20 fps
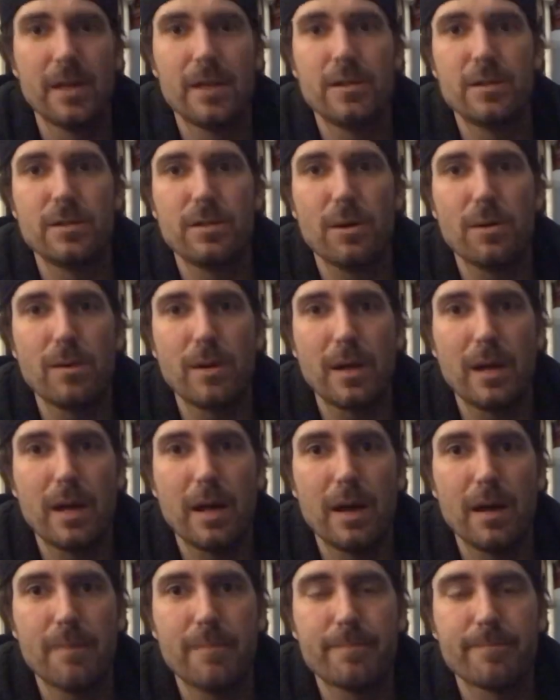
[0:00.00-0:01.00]
Don't,
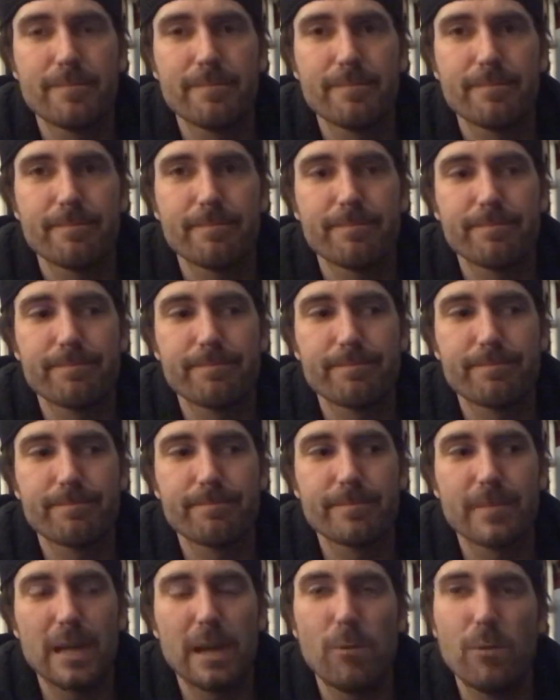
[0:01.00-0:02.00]

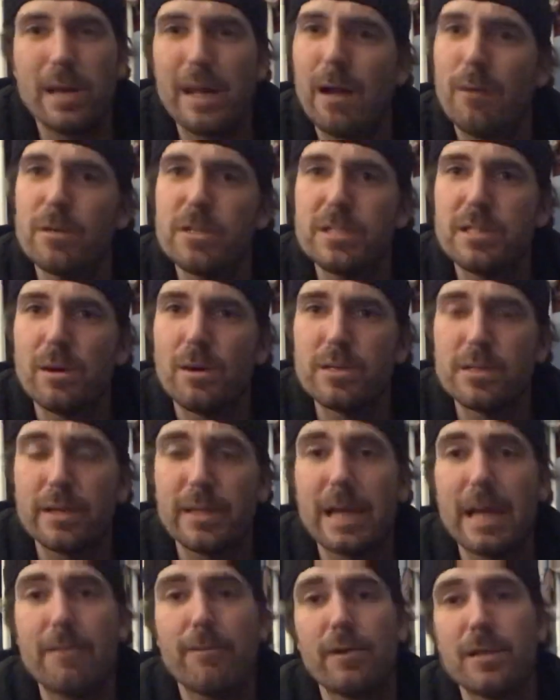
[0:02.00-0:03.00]
and what I always do is,
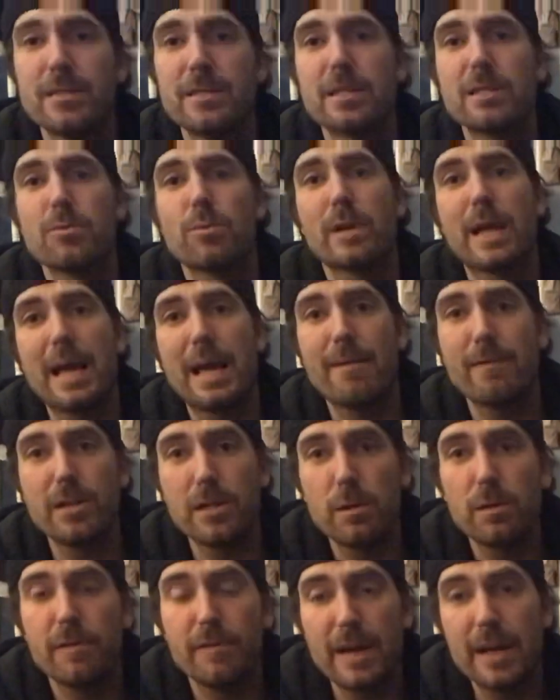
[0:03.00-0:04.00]
okay, for instance, when I have a
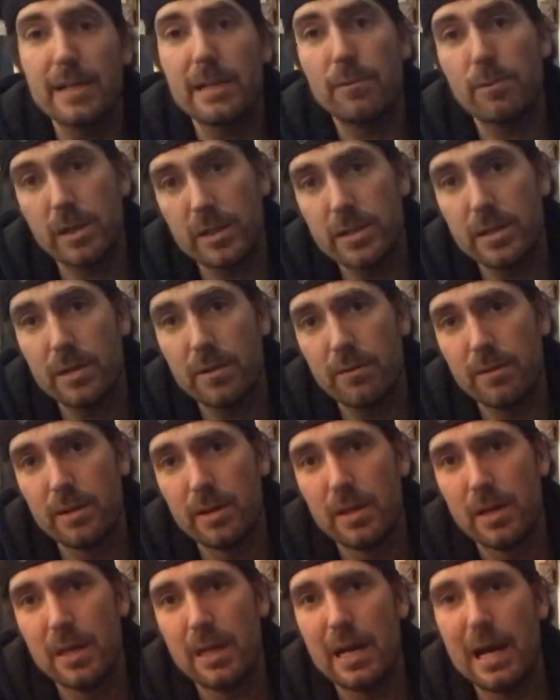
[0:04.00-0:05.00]
new effect I want to do,
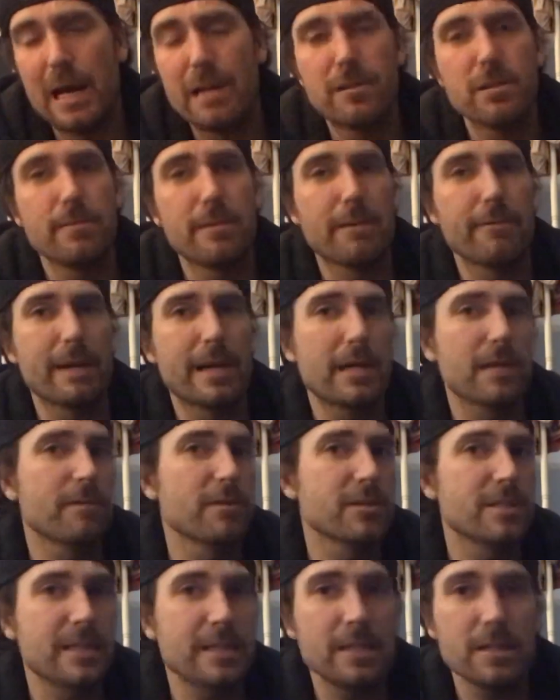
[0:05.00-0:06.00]
I do my regular
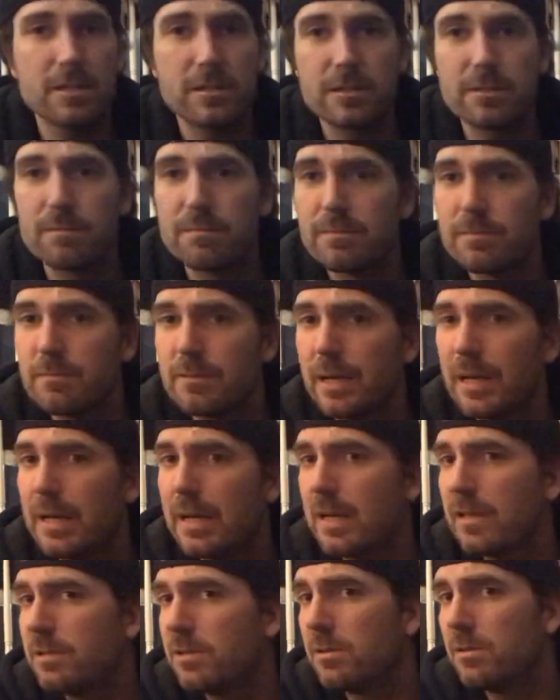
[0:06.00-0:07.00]
routines, right?
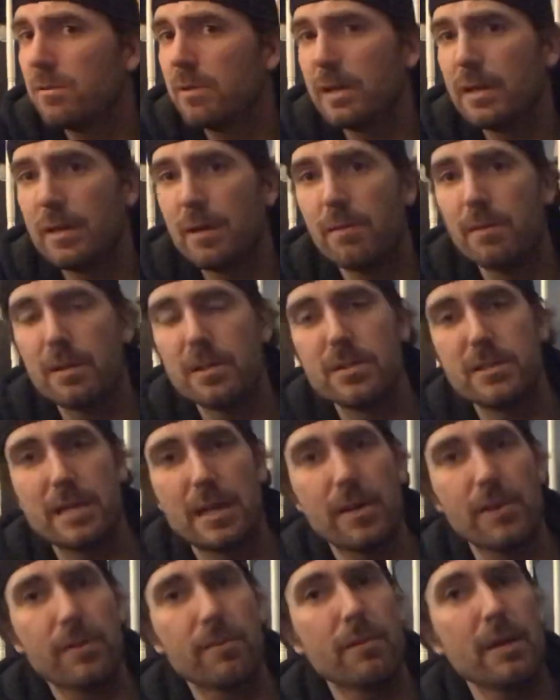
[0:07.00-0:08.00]
I do, you know, a set
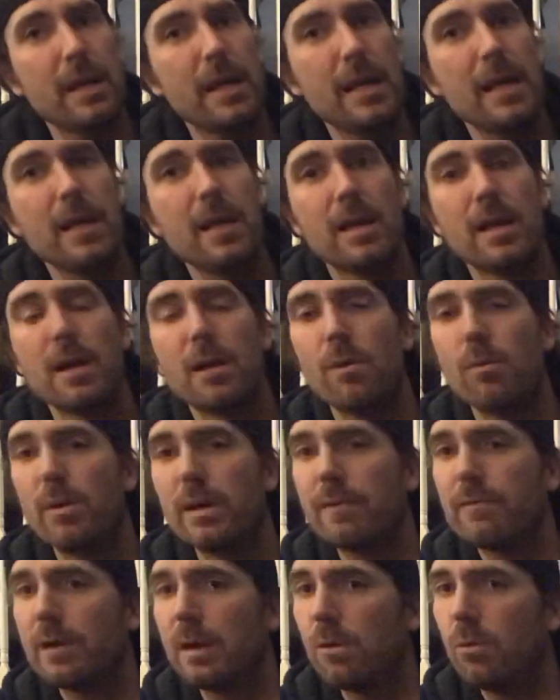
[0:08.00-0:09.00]
of 3,
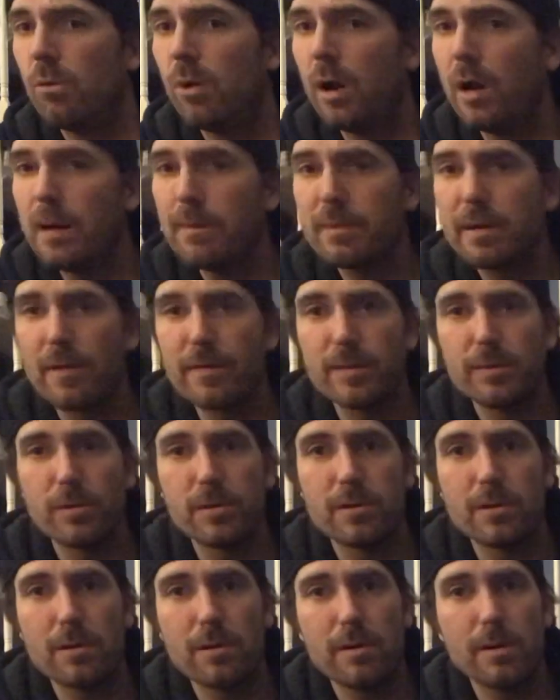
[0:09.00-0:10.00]
whatever I want, I'm comfortable
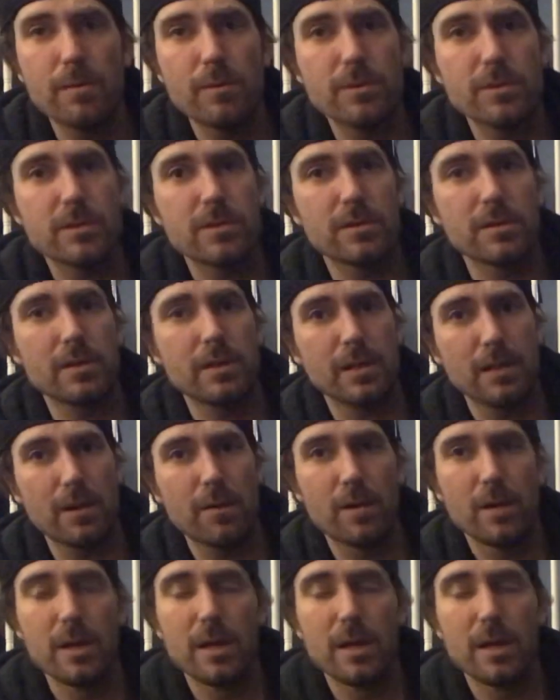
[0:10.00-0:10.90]
doing, which is, you know,